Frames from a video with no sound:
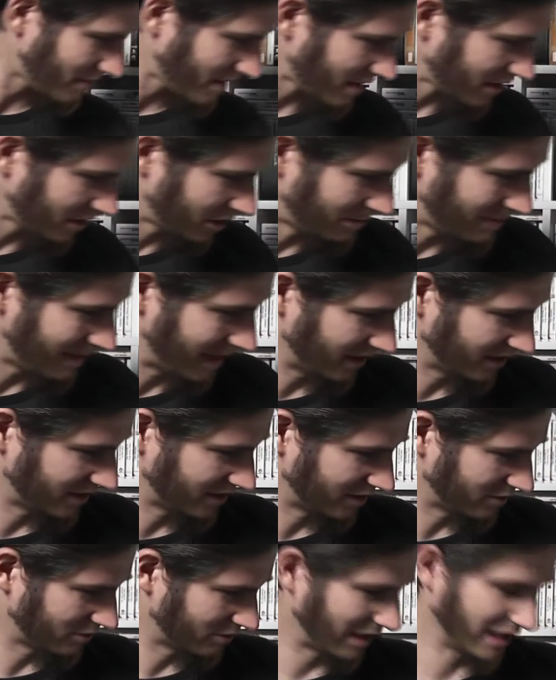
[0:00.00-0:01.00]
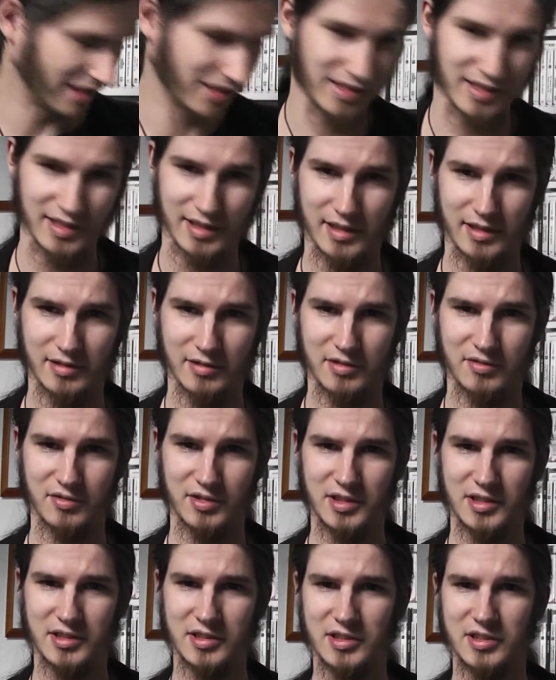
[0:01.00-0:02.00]
Smash, it's right here. I don't know if you
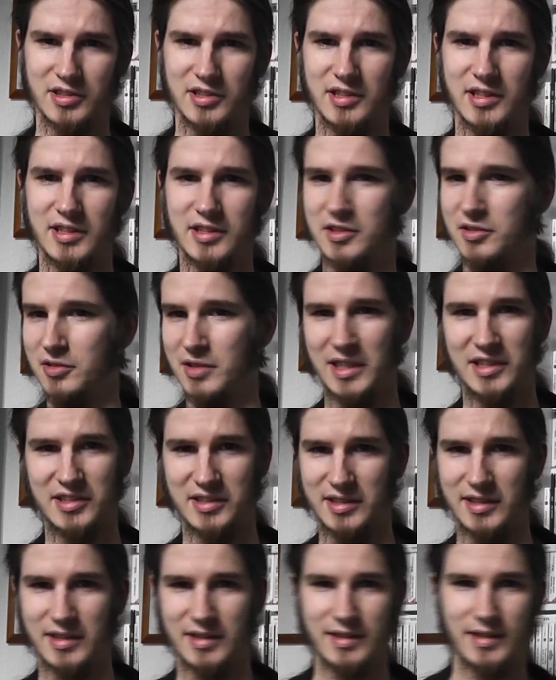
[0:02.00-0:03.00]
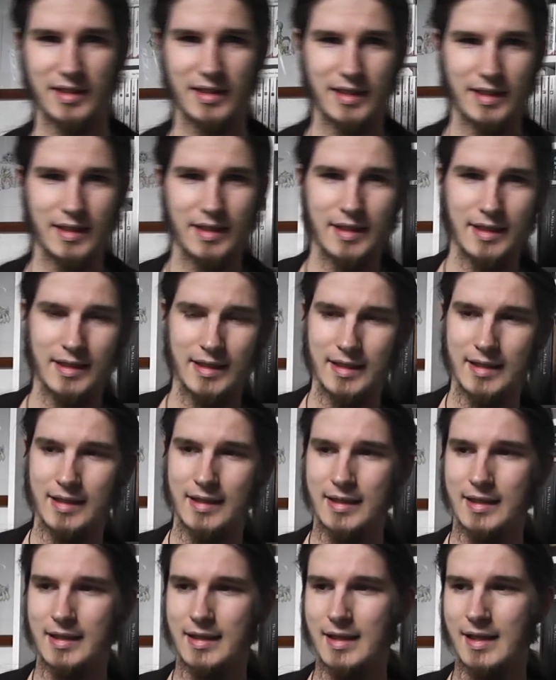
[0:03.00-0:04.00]
guys can see it. You can see it.
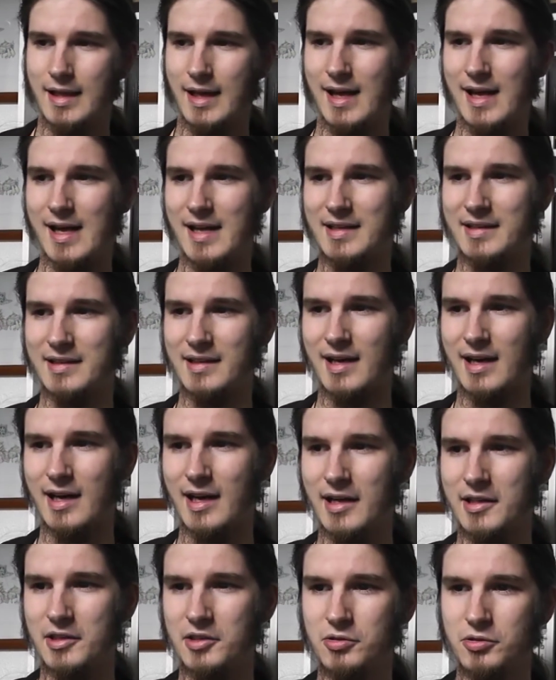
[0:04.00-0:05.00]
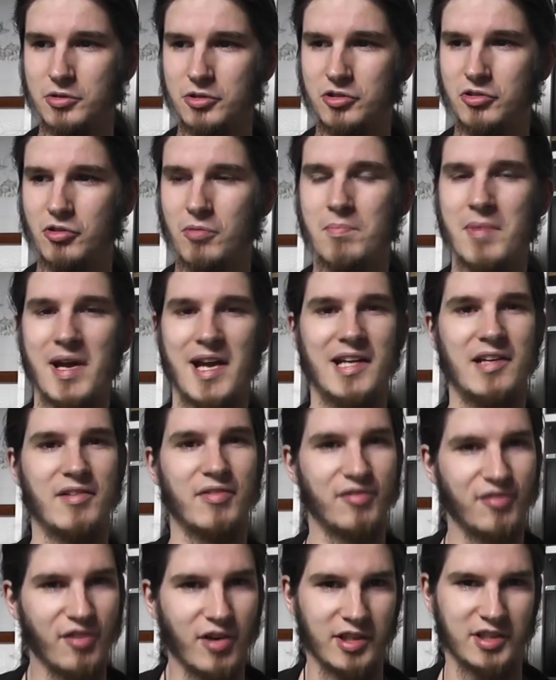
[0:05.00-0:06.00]
And I used to main
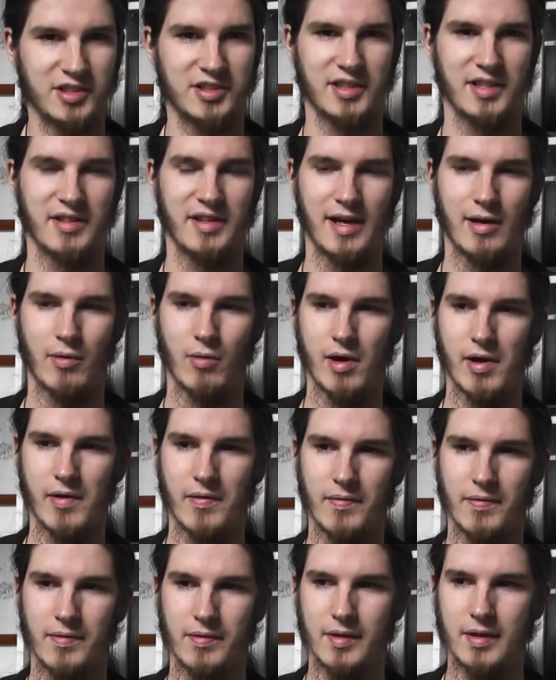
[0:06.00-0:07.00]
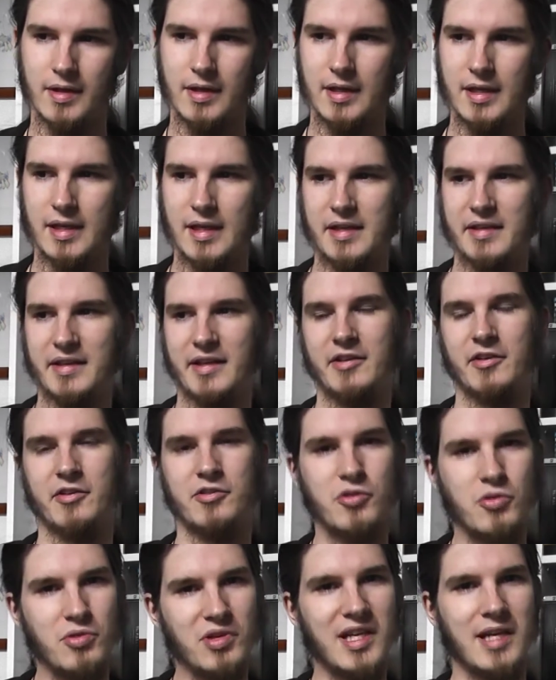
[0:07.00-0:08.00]
Fox in that one. Then a
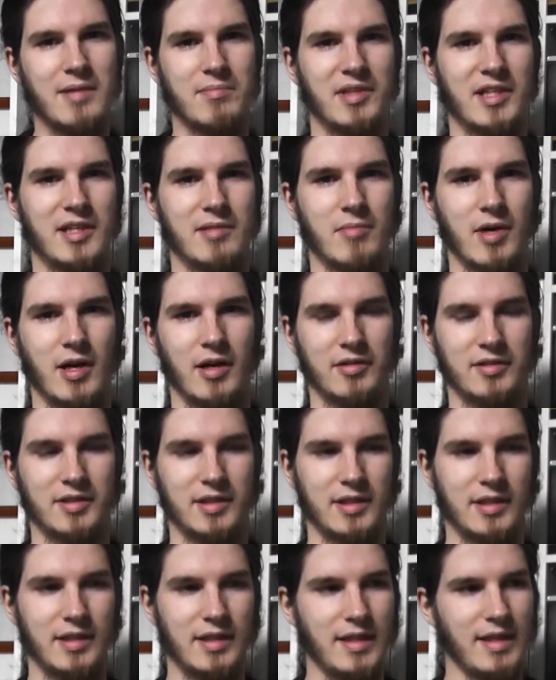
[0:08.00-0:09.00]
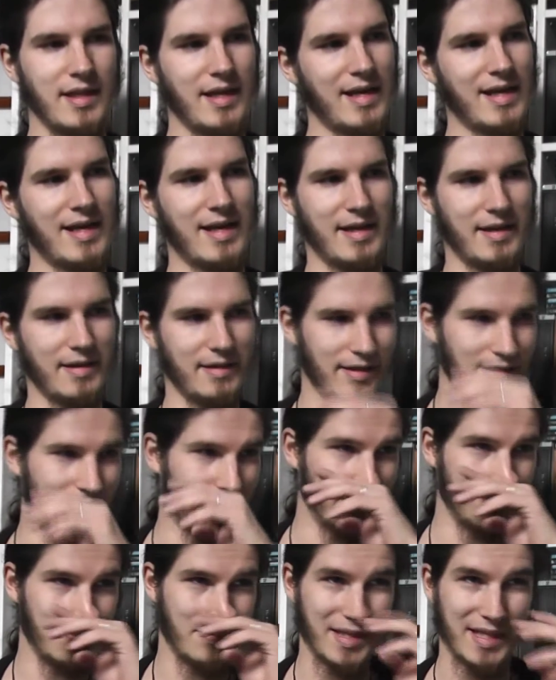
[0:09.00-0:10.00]
new game came out and I
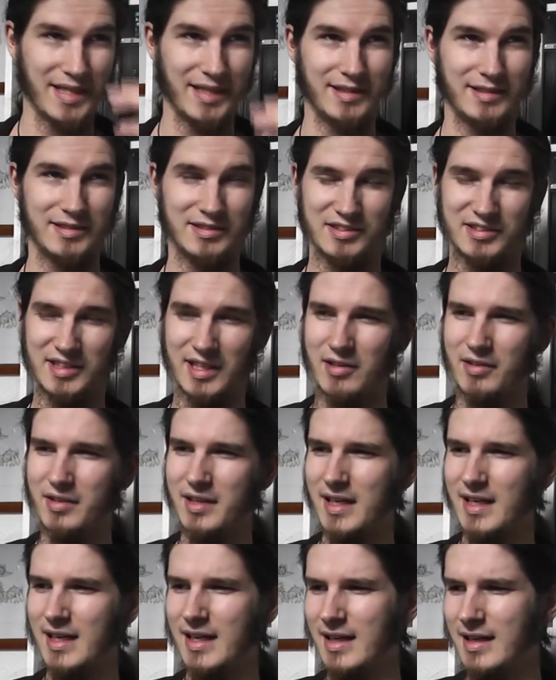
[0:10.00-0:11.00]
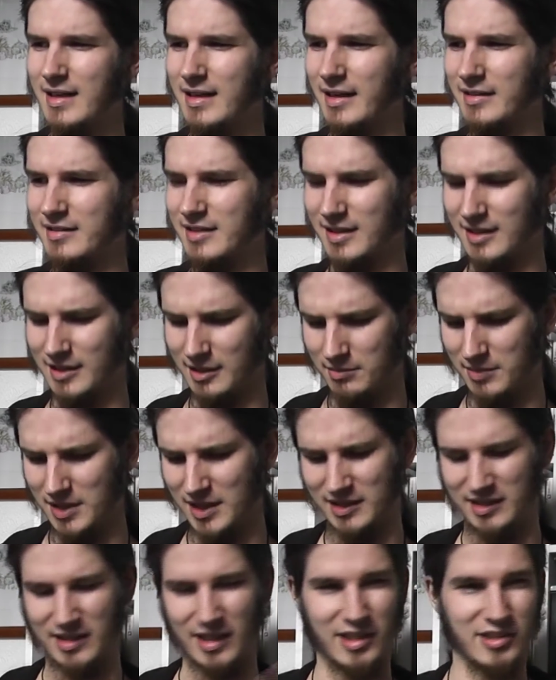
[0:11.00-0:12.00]
mained Zelda, I think I mained
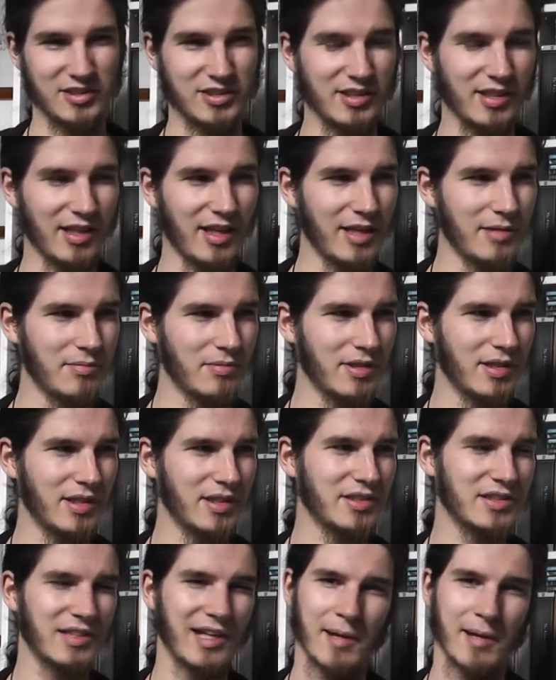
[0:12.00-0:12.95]
the Ice Climbers, I